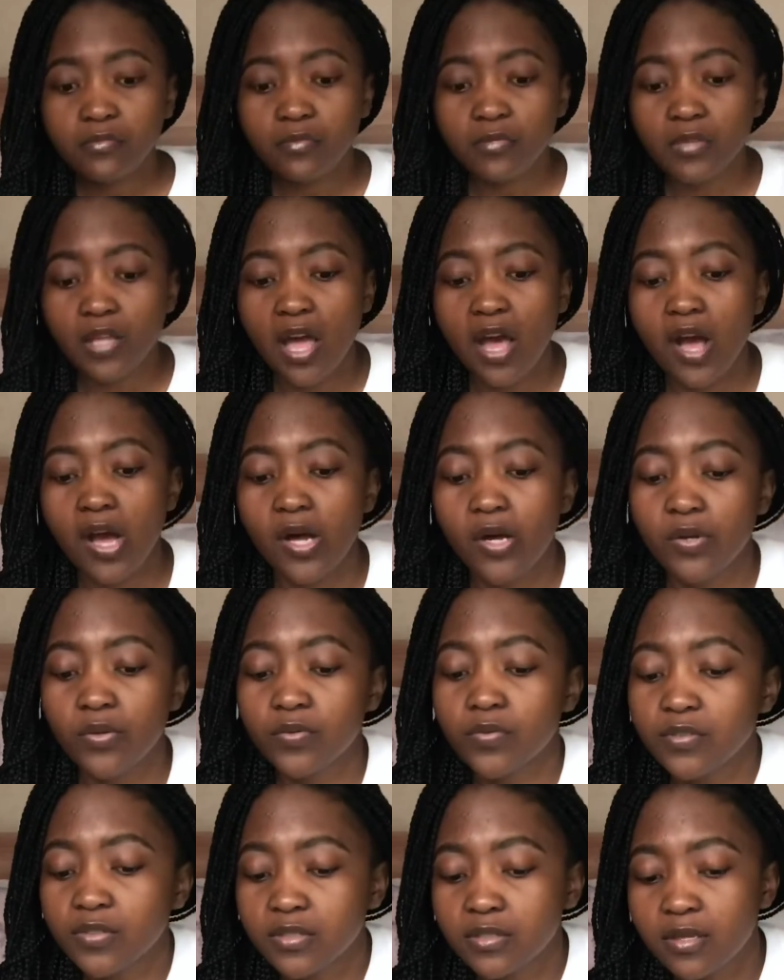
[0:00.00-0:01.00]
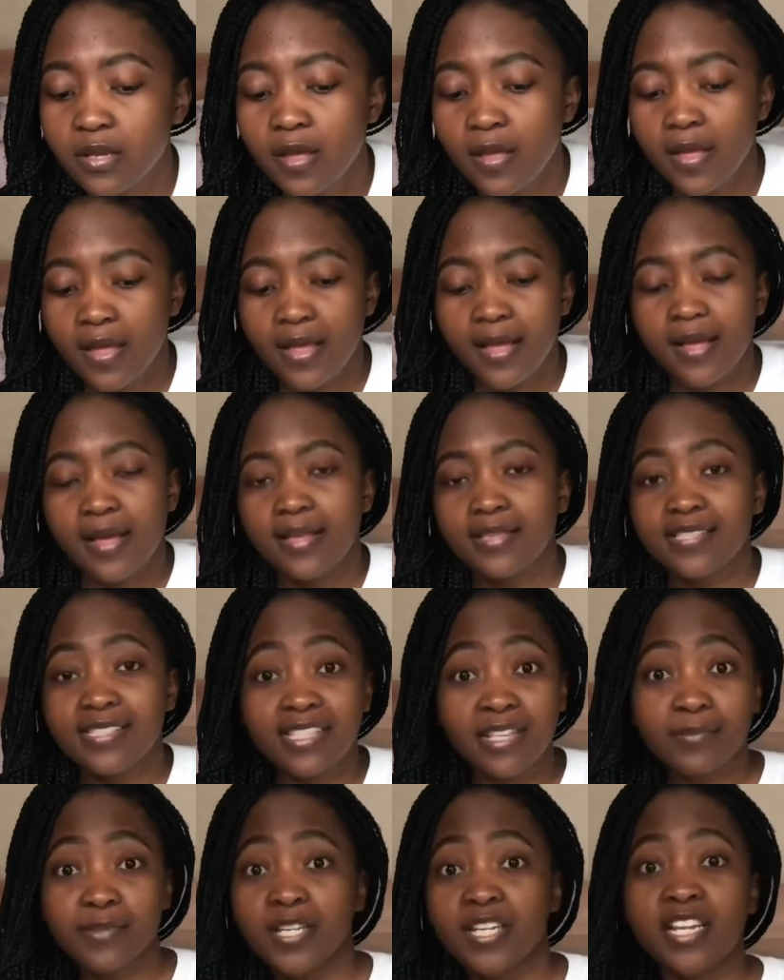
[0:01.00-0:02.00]
how
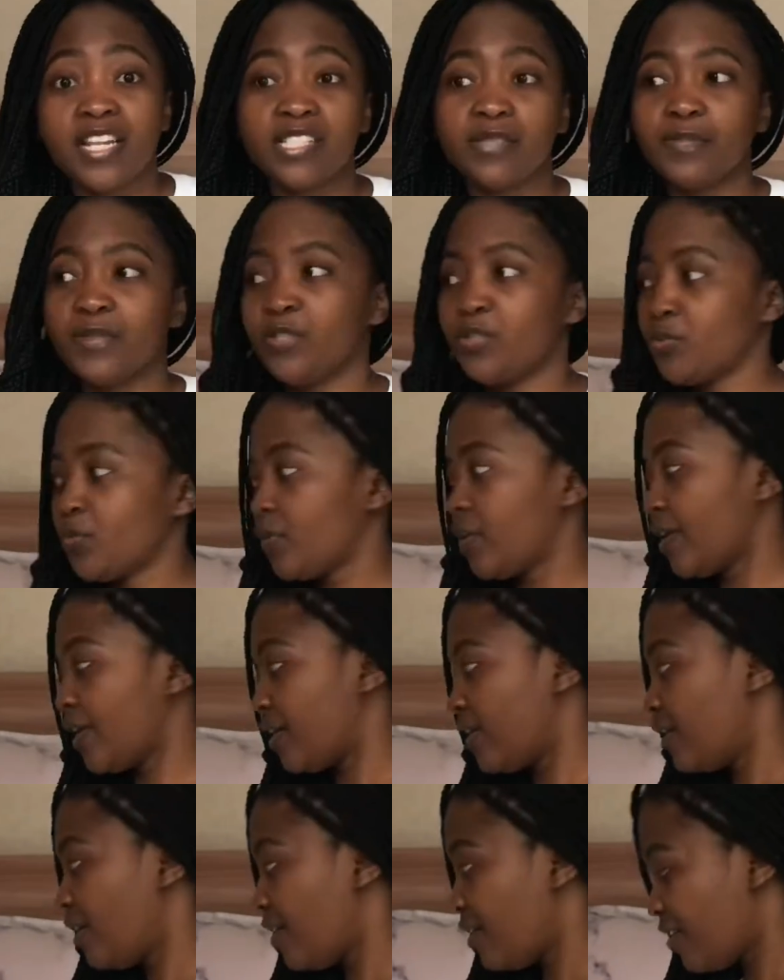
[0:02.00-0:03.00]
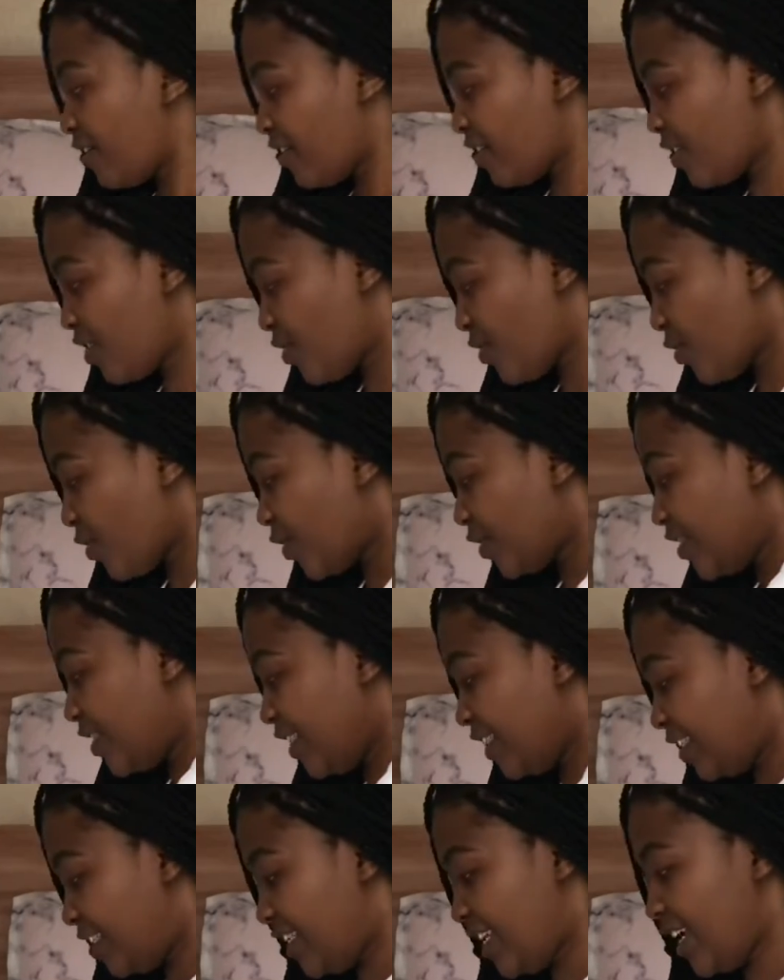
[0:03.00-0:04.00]
Snapchat has been doing all
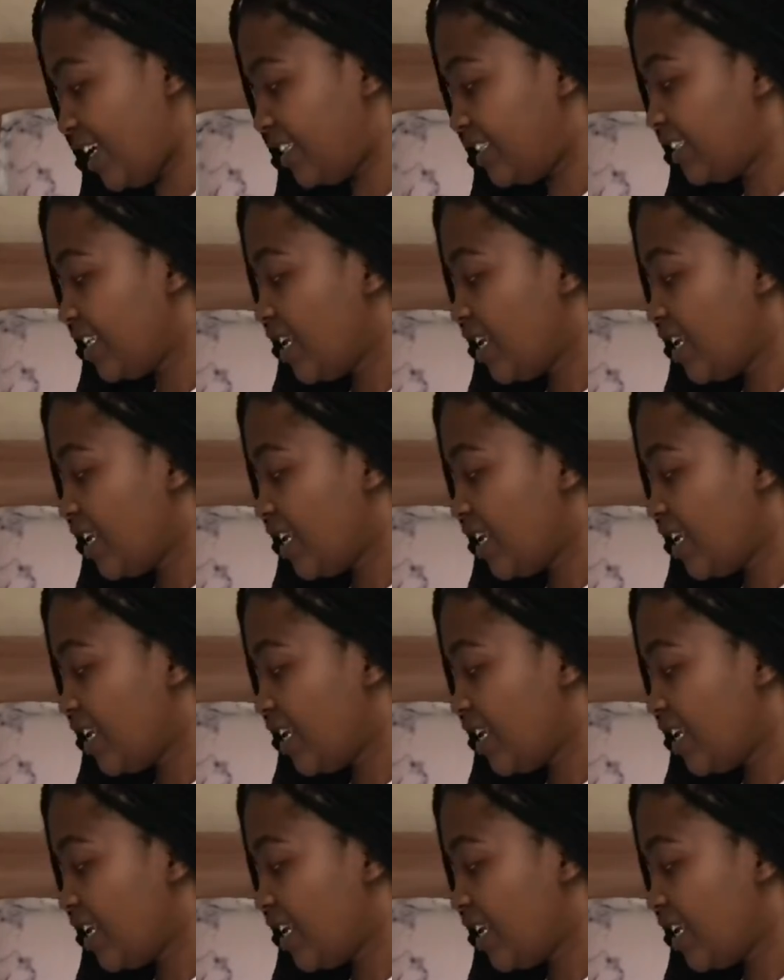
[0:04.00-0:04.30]
these years.